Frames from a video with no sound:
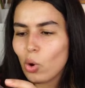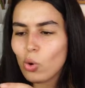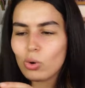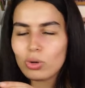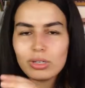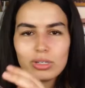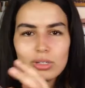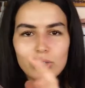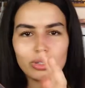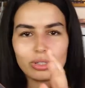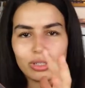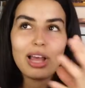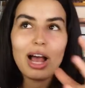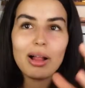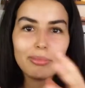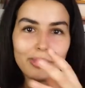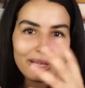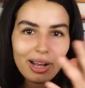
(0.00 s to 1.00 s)
orange
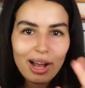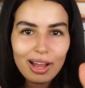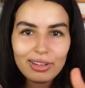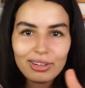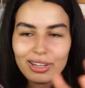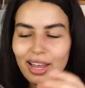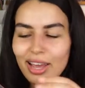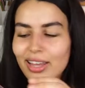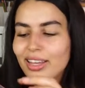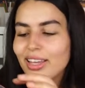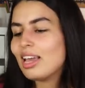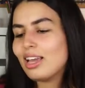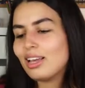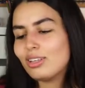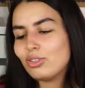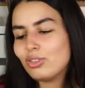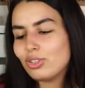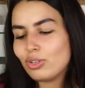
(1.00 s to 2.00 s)
salmon color like
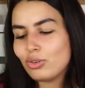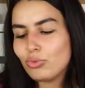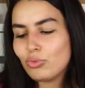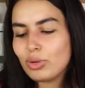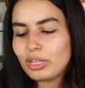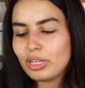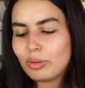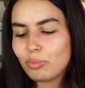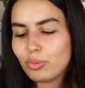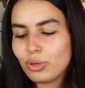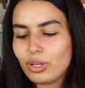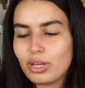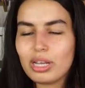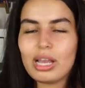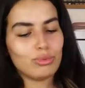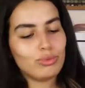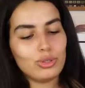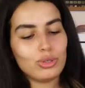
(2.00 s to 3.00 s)
is really pretty.